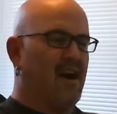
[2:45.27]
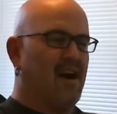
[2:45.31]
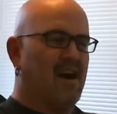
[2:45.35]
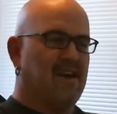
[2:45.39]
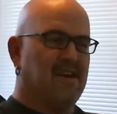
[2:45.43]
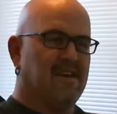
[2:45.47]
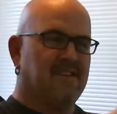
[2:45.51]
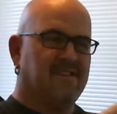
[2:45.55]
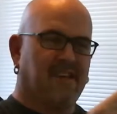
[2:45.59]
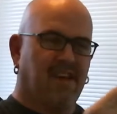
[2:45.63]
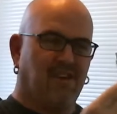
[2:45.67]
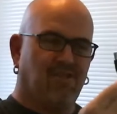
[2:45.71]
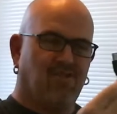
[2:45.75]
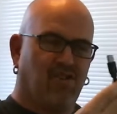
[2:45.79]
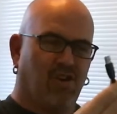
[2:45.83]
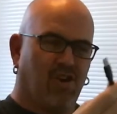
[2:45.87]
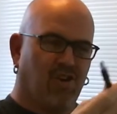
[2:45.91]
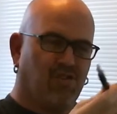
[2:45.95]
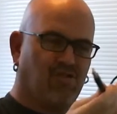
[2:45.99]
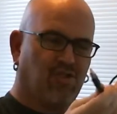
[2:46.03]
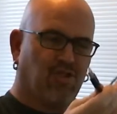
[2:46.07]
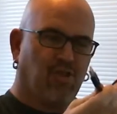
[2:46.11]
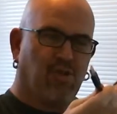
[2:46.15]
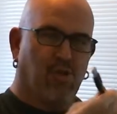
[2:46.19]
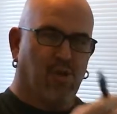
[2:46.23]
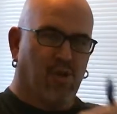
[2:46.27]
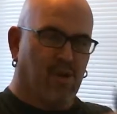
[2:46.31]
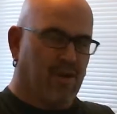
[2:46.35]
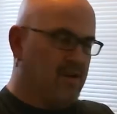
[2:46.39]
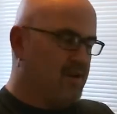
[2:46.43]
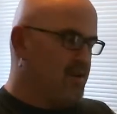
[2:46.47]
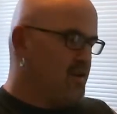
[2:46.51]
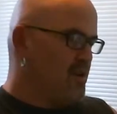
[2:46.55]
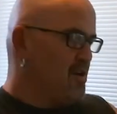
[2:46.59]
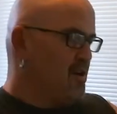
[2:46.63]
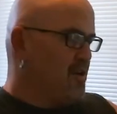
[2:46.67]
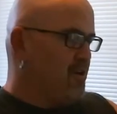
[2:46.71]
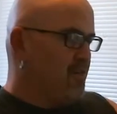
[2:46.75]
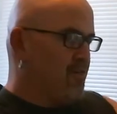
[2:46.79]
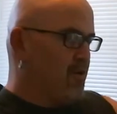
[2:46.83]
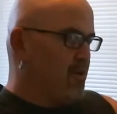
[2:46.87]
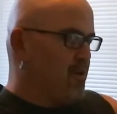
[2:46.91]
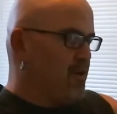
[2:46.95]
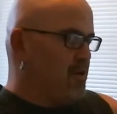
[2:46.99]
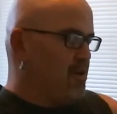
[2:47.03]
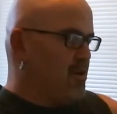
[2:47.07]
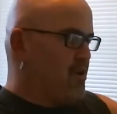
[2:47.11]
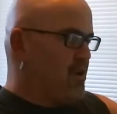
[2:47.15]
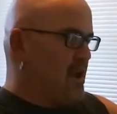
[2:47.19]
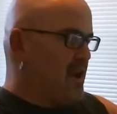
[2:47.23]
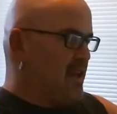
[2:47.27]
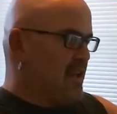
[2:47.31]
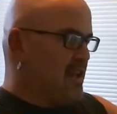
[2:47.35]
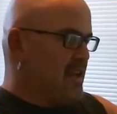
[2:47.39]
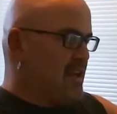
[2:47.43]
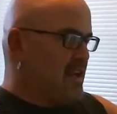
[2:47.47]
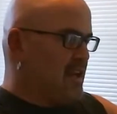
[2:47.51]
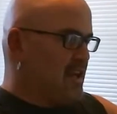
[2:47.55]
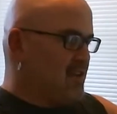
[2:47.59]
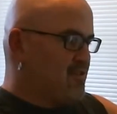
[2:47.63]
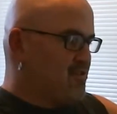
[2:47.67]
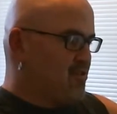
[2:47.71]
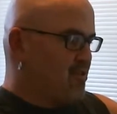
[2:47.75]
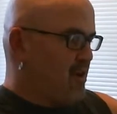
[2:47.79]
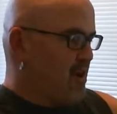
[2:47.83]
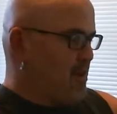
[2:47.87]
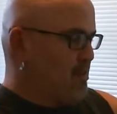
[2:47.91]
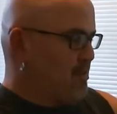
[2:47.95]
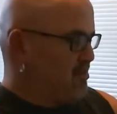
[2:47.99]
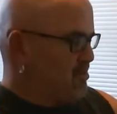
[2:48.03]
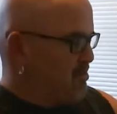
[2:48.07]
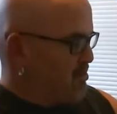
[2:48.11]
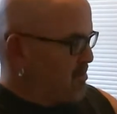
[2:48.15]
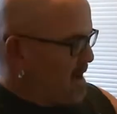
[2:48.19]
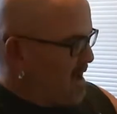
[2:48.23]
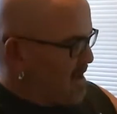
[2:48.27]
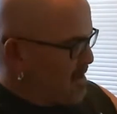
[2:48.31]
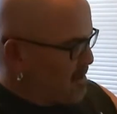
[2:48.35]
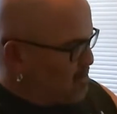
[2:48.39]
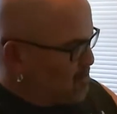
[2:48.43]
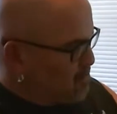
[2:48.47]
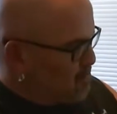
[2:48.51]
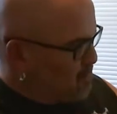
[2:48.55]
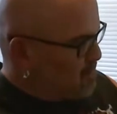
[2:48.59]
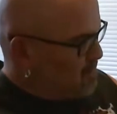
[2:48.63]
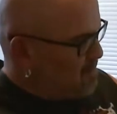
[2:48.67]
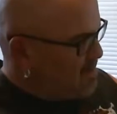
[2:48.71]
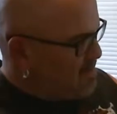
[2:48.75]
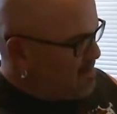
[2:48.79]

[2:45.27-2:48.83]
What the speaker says: is a charger cord for your LED screen, which is kind of cool.